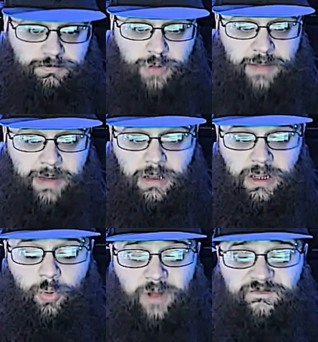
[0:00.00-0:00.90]
primarily
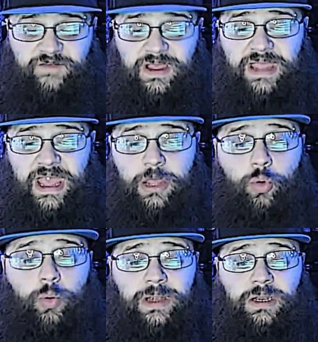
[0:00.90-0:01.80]
won via KO
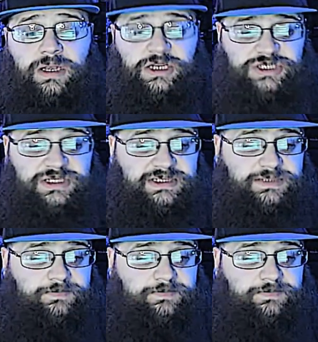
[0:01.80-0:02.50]
win conditions.